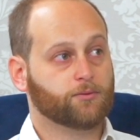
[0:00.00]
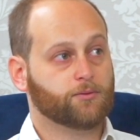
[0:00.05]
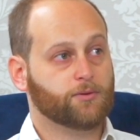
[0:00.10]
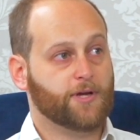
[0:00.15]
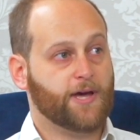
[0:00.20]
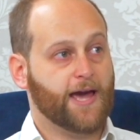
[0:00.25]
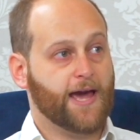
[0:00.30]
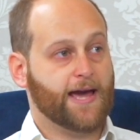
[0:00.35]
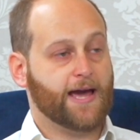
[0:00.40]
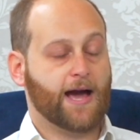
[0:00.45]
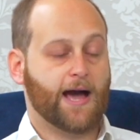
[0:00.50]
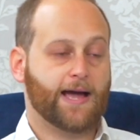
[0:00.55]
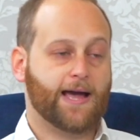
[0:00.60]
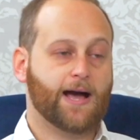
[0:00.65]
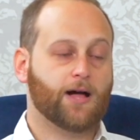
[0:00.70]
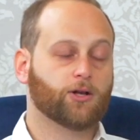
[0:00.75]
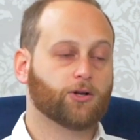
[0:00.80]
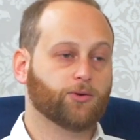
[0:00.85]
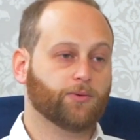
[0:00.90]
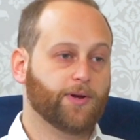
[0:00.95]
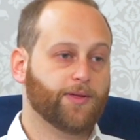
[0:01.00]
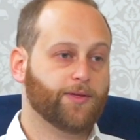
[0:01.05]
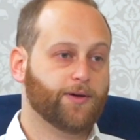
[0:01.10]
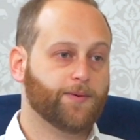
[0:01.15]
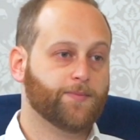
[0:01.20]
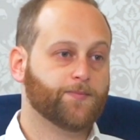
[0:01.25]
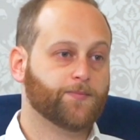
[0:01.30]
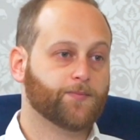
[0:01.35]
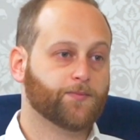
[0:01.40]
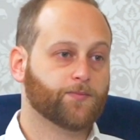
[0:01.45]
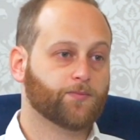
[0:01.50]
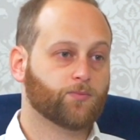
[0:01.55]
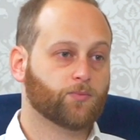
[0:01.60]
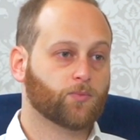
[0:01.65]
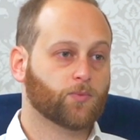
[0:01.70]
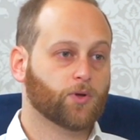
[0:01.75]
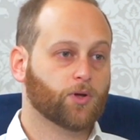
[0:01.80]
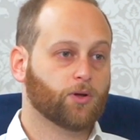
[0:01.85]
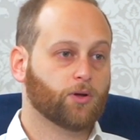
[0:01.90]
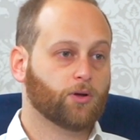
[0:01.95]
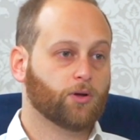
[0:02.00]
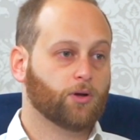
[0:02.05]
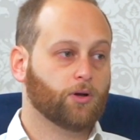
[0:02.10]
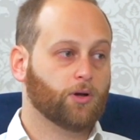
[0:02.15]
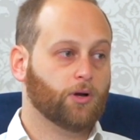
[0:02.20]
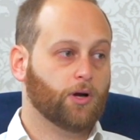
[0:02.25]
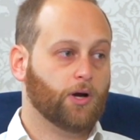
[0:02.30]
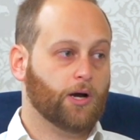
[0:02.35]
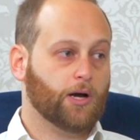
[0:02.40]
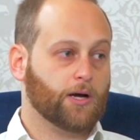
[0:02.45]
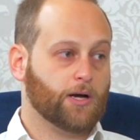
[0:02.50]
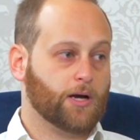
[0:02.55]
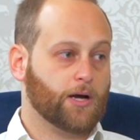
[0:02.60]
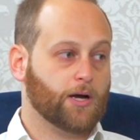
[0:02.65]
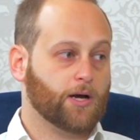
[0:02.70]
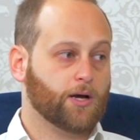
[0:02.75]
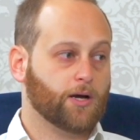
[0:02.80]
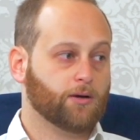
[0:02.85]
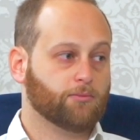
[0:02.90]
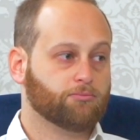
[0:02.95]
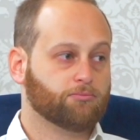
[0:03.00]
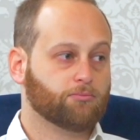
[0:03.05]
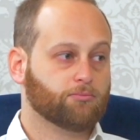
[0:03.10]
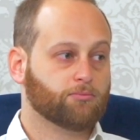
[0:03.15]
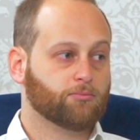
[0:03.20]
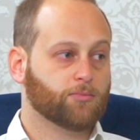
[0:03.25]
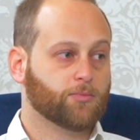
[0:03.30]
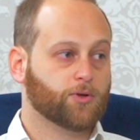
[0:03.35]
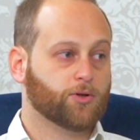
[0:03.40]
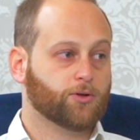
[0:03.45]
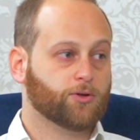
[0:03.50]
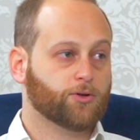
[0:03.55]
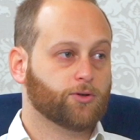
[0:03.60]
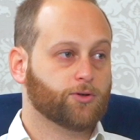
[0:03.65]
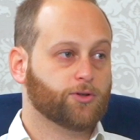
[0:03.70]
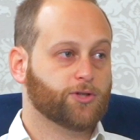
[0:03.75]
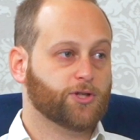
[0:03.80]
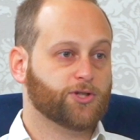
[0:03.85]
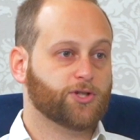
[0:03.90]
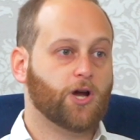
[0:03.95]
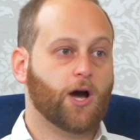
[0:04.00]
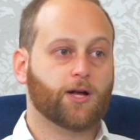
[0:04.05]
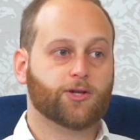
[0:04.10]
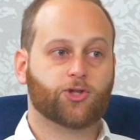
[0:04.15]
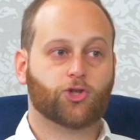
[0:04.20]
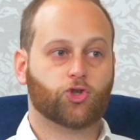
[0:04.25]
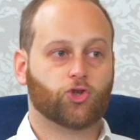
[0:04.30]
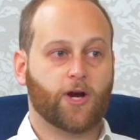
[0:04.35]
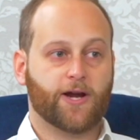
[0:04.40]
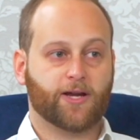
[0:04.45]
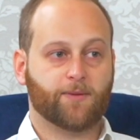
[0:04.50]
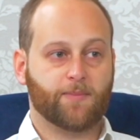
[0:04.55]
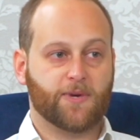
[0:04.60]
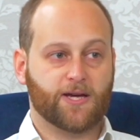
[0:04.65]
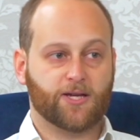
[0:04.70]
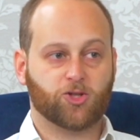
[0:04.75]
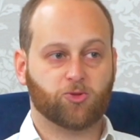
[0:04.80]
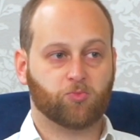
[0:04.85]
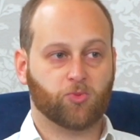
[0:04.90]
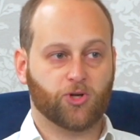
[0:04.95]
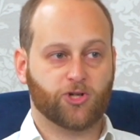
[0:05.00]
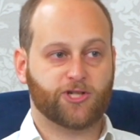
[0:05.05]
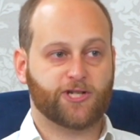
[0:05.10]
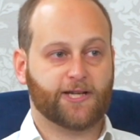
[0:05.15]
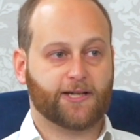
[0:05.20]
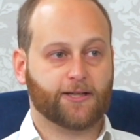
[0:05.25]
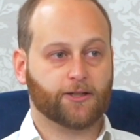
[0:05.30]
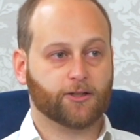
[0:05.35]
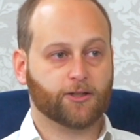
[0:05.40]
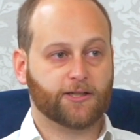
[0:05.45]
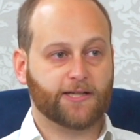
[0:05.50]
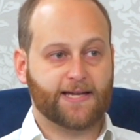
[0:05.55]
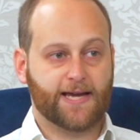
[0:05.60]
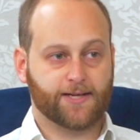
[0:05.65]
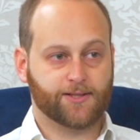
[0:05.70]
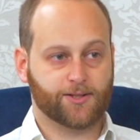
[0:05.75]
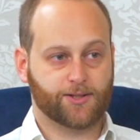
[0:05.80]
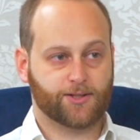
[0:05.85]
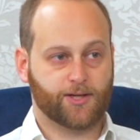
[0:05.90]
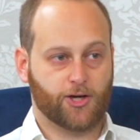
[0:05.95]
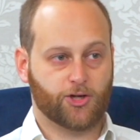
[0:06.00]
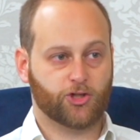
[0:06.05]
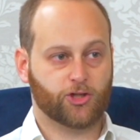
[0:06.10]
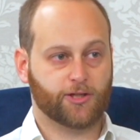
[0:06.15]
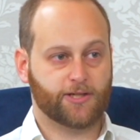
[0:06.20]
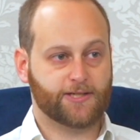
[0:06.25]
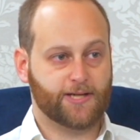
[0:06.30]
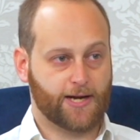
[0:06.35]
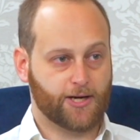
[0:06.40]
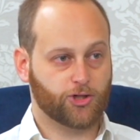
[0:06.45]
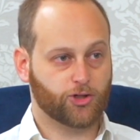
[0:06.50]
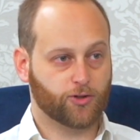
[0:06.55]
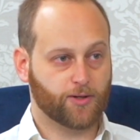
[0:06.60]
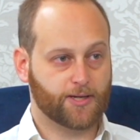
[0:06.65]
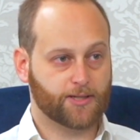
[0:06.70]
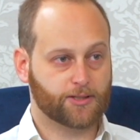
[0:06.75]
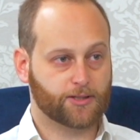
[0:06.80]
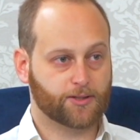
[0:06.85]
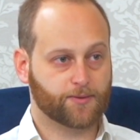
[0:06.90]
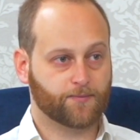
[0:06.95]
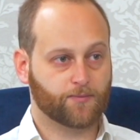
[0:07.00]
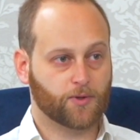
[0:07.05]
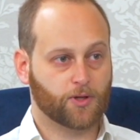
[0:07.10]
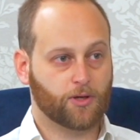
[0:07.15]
AI algorithm does not strike me as particularly existentially dangerous.